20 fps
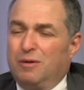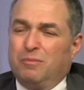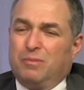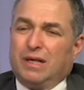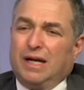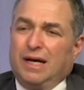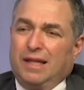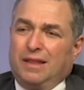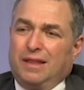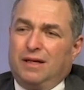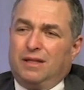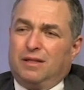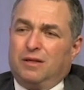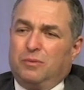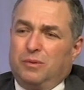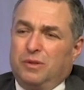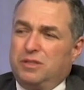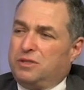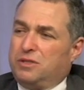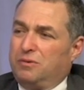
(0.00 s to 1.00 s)
but I think that
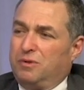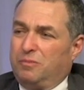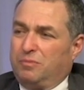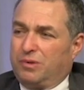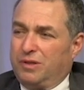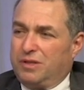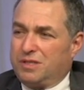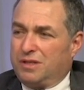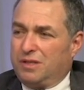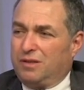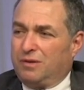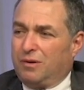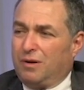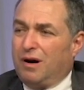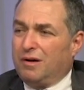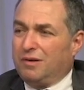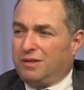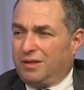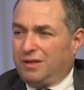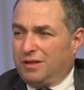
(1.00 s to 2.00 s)
once you're in prison, there
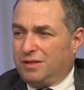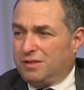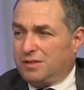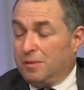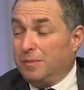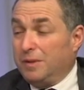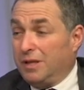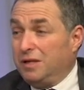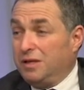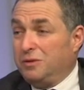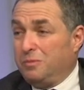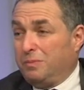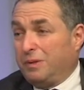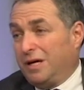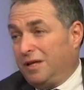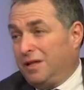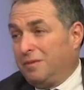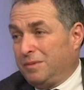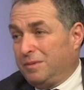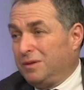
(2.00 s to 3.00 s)
are things, I mean, they do
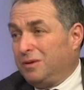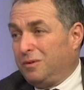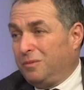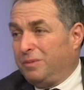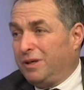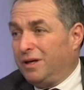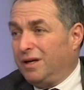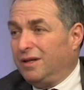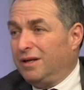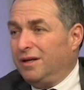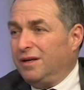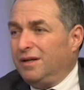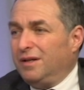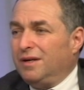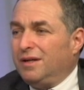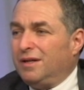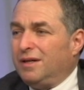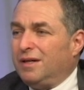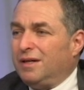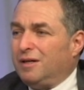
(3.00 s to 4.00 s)
pay them a little bit,
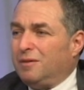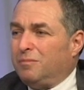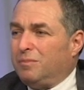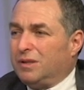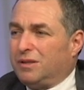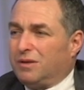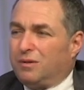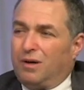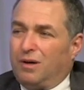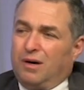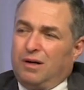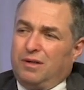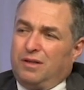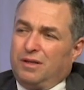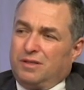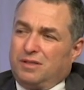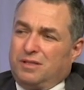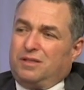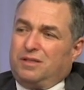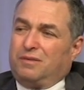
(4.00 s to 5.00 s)
but there are
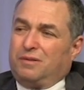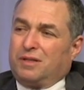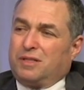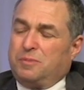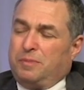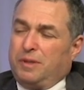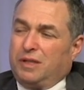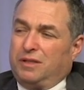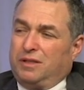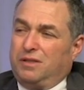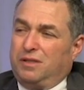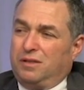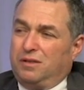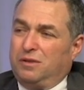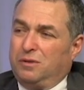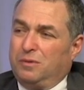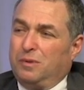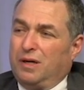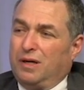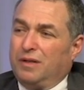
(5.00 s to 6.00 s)
things that they're expected to
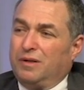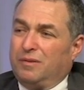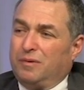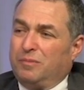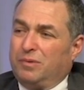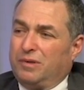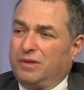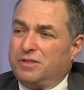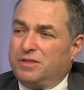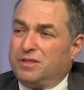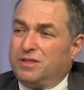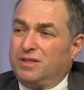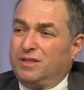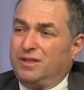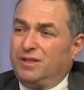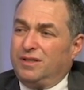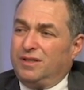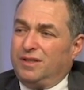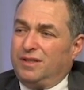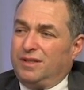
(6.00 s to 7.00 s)
do while they're in prison.
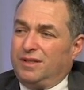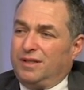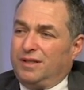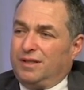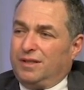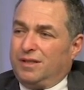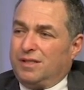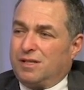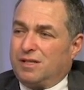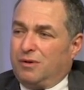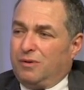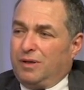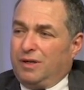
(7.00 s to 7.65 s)
So